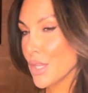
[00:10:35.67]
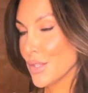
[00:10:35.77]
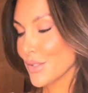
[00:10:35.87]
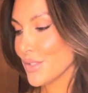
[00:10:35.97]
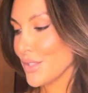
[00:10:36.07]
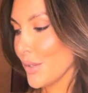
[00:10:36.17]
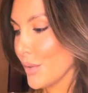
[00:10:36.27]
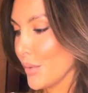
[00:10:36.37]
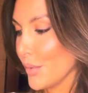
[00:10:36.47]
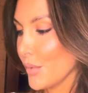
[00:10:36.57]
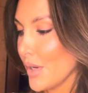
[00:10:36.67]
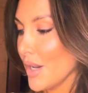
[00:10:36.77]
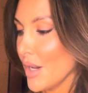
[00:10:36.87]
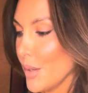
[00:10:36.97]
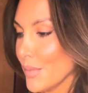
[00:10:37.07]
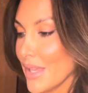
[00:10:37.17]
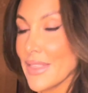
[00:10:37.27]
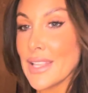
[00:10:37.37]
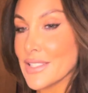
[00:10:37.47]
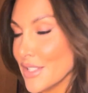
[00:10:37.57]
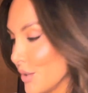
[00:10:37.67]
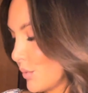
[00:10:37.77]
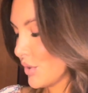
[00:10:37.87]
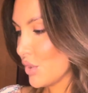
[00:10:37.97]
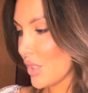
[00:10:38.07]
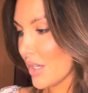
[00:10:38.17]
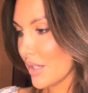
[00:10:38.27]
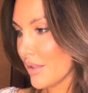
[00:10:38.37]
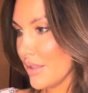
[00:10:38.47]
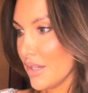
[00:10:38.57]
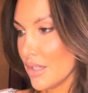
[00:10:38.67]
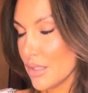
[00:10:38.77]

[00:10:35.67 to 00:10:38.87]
So yeah, that's how you would check the